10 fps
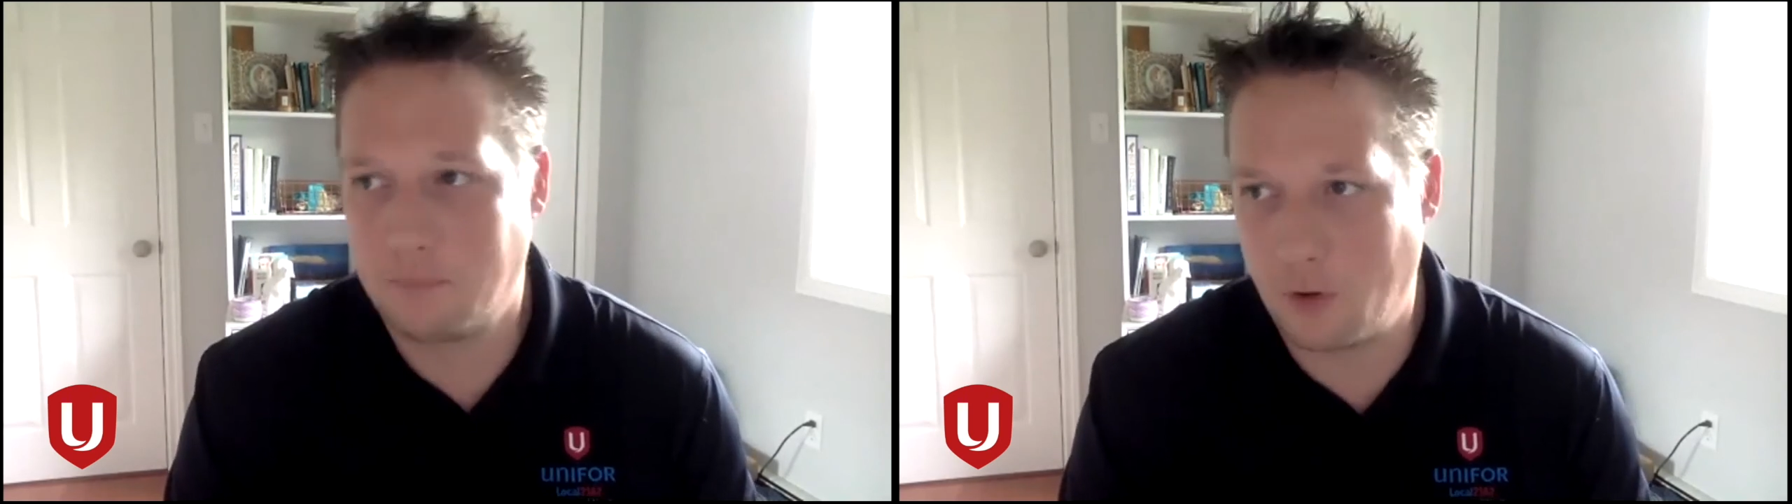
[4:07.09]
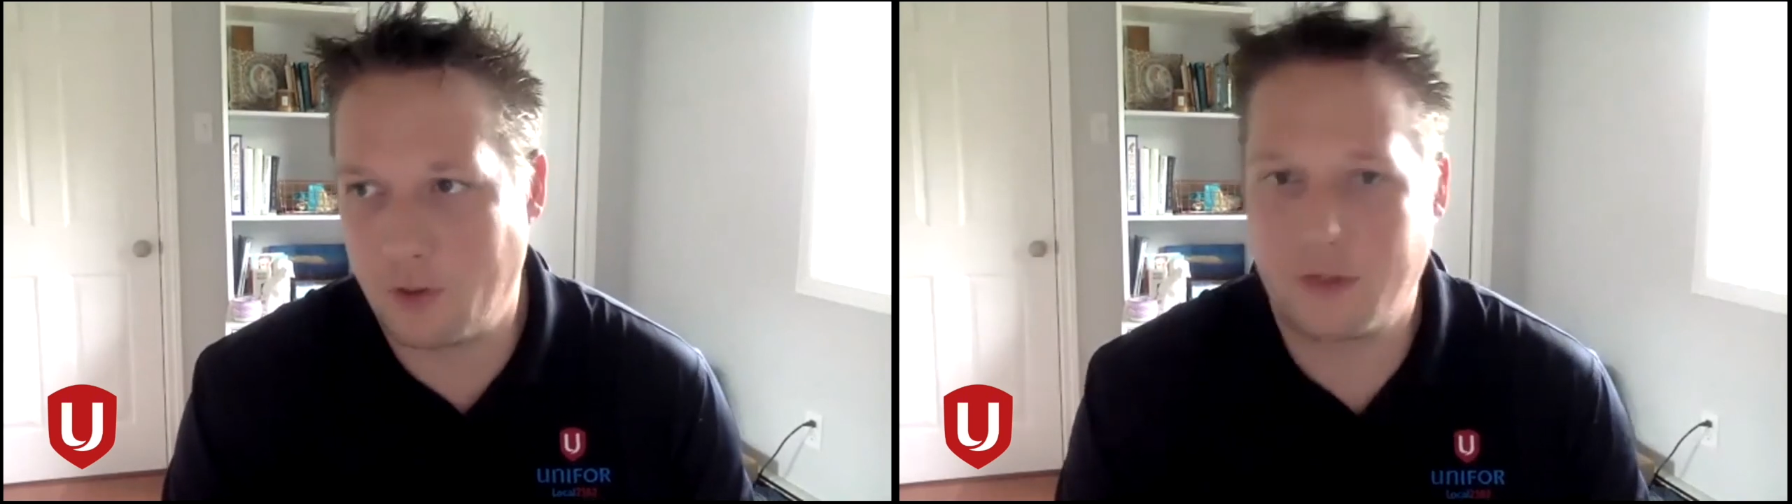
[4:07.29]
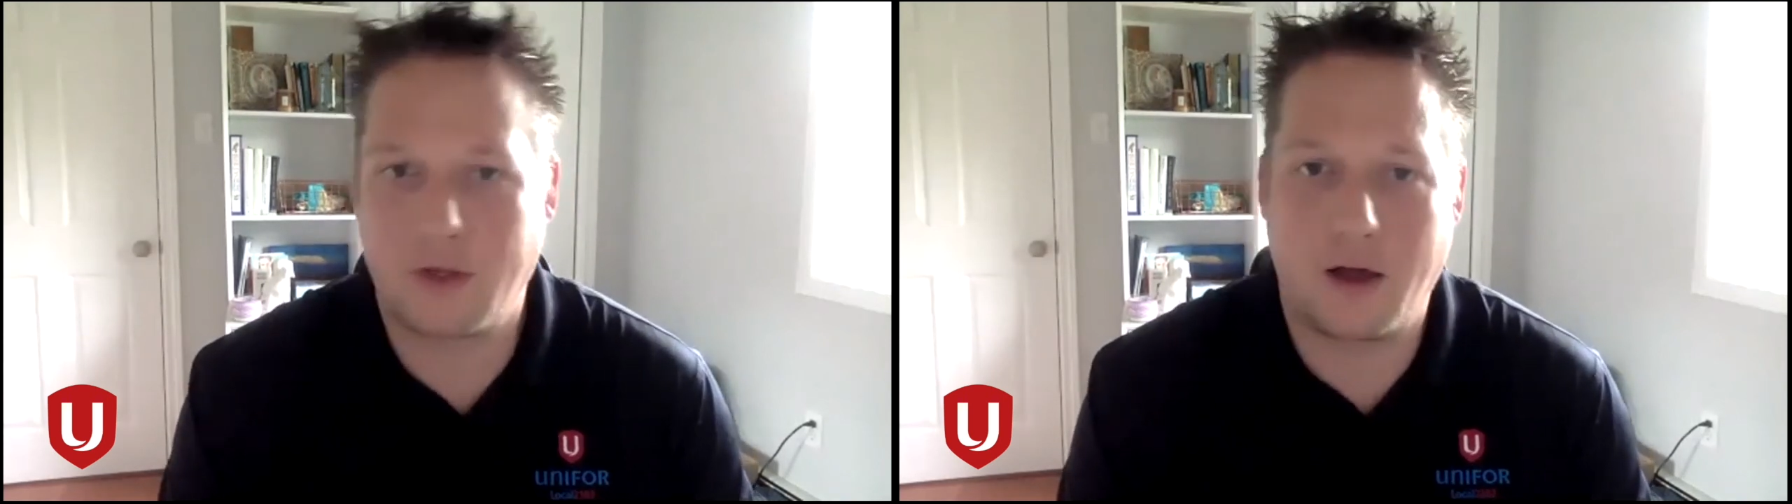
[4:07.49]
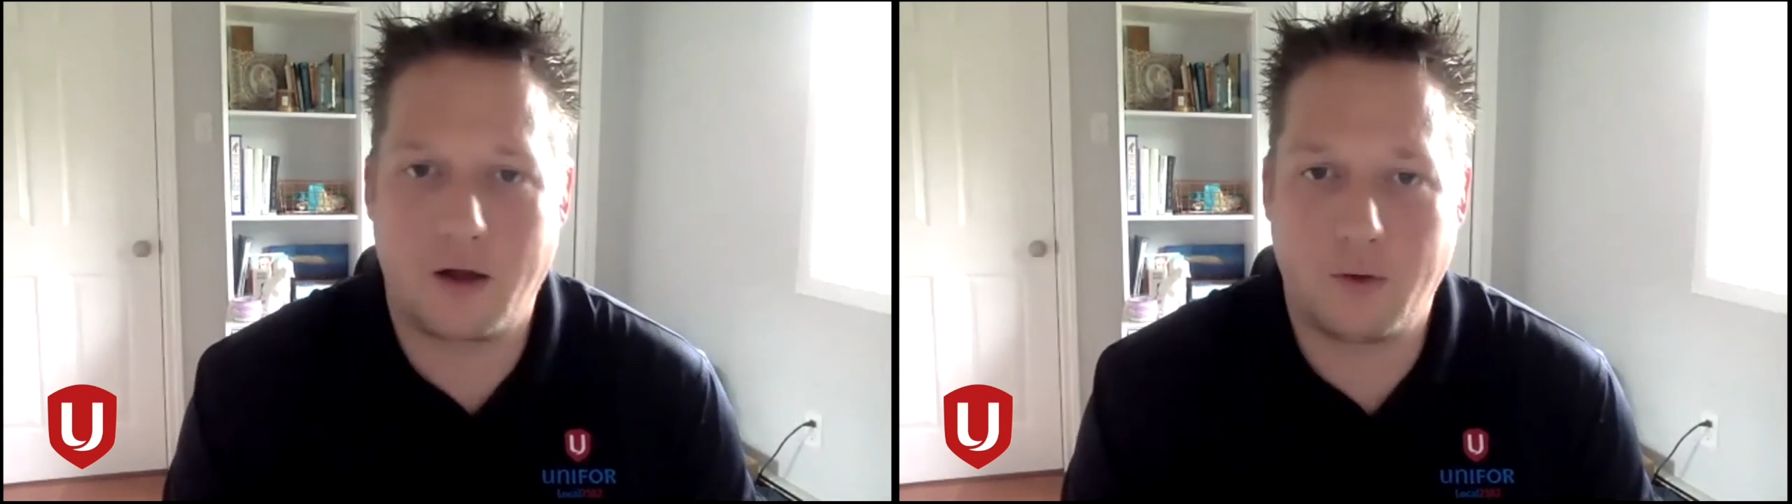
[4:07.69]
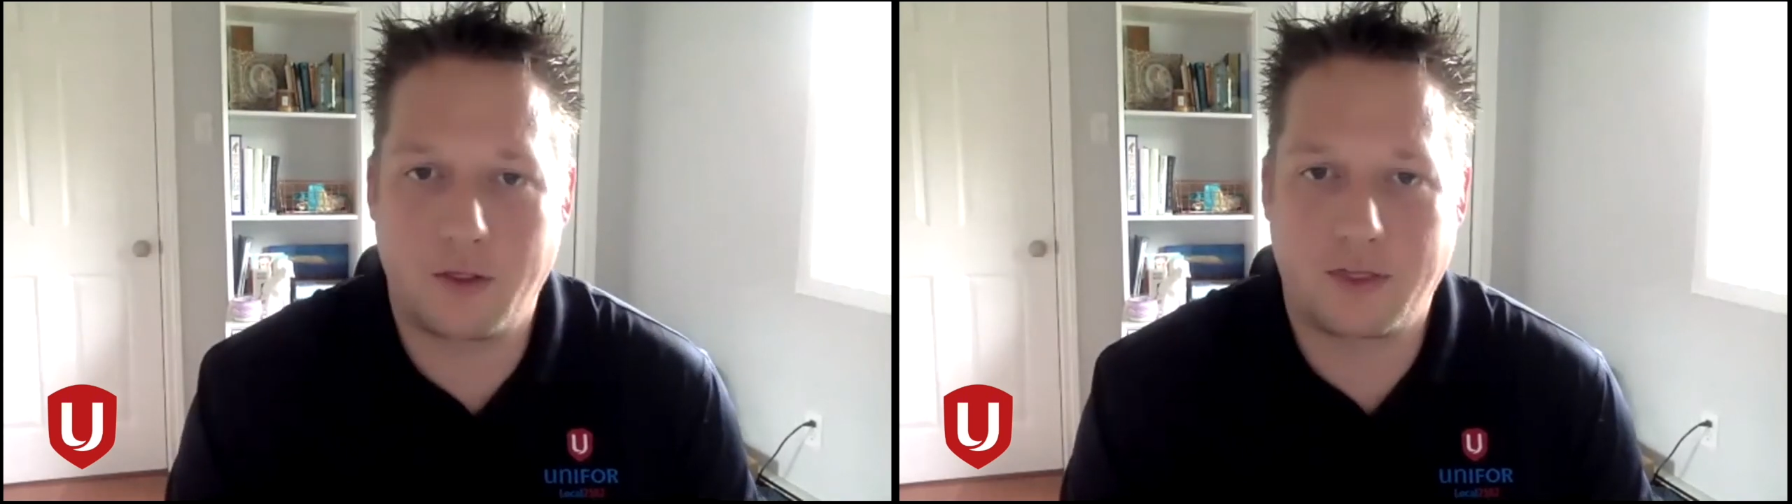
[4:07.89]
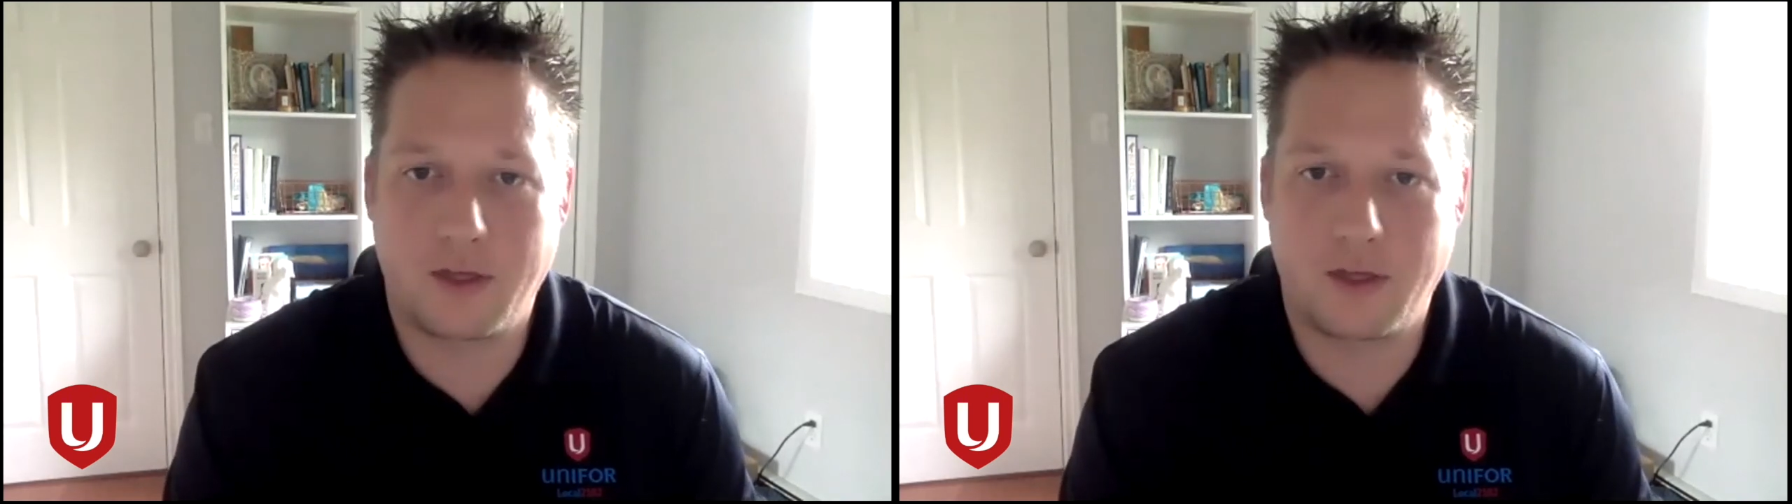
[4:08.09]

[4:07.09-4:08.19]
both with